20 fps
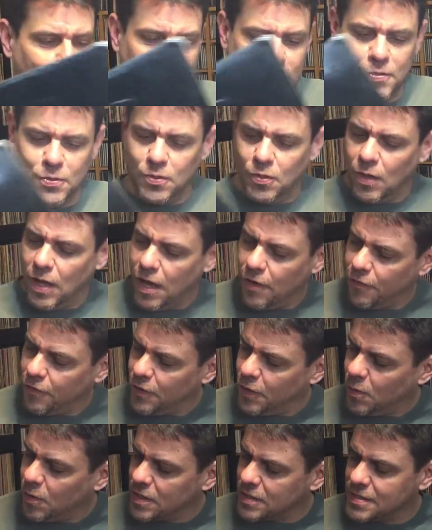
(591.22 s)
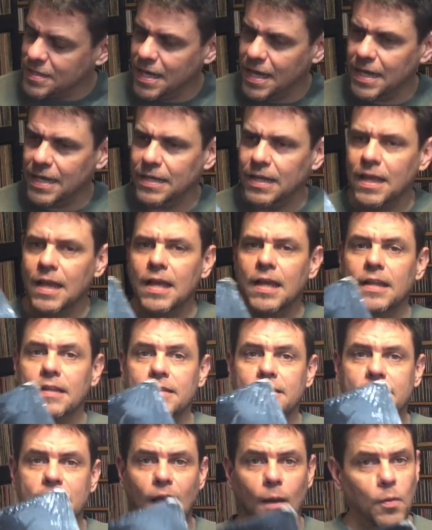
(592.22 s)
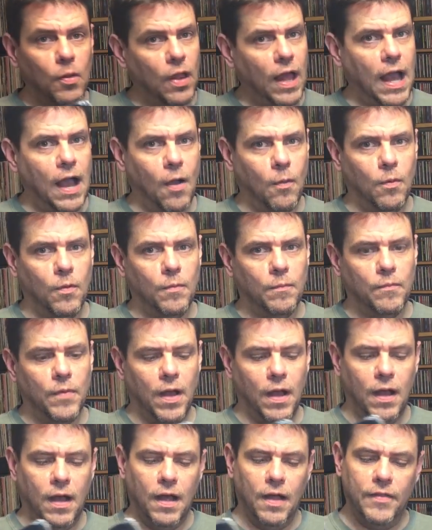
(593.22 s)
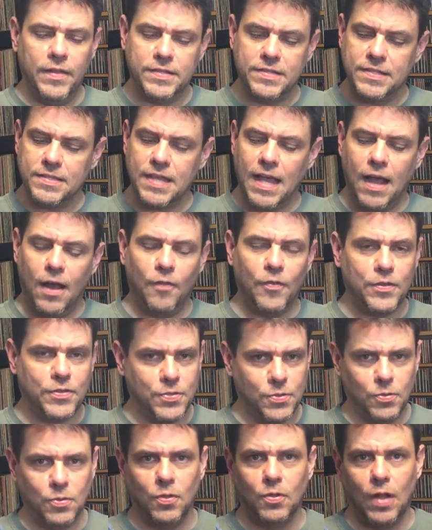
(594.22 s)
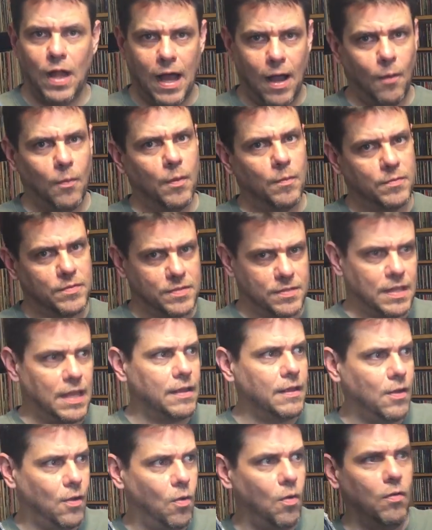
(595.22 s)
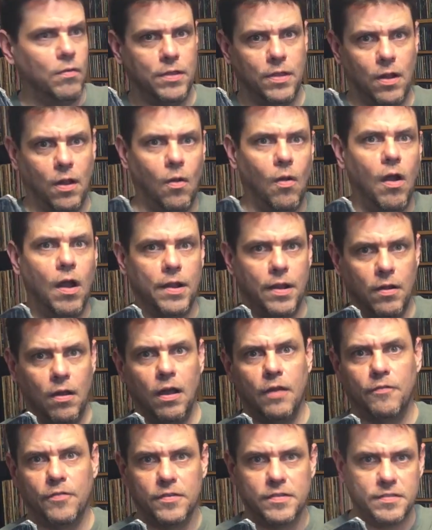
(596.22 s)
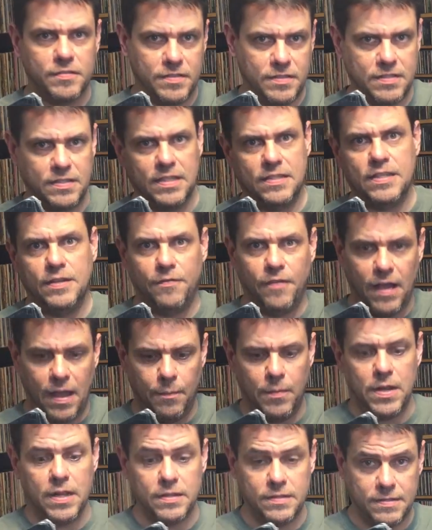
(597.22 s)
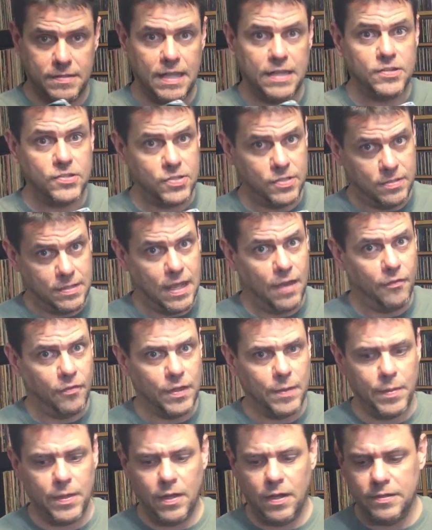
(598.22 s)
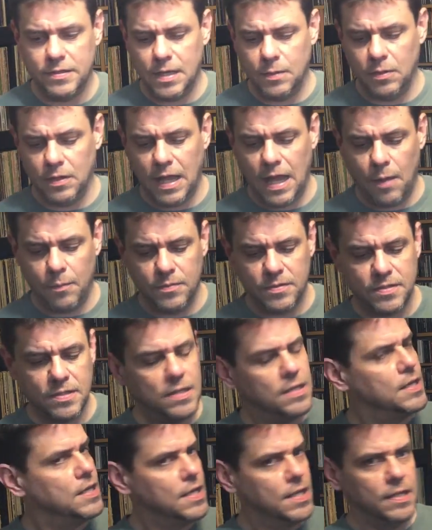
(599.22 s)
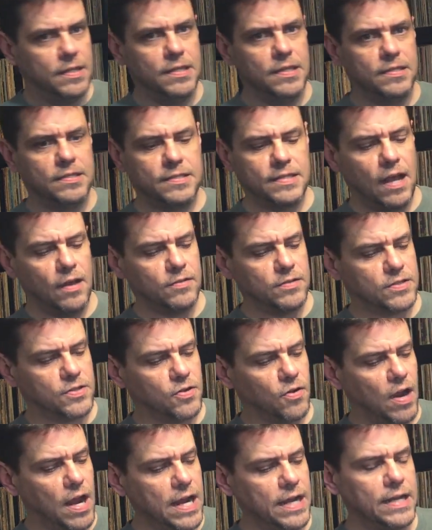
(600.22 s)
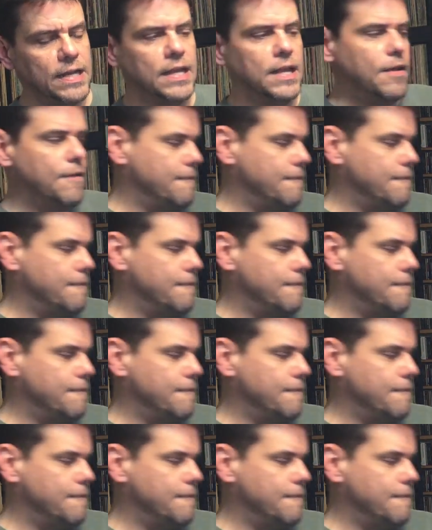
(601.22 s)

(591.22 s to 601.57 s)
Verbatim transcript: from Tool, however you want to say it. Double album. Uh, this is how the Tool albums that go, you know, on and on for 65 minutes, they should definitely be on double albums. This sounds great.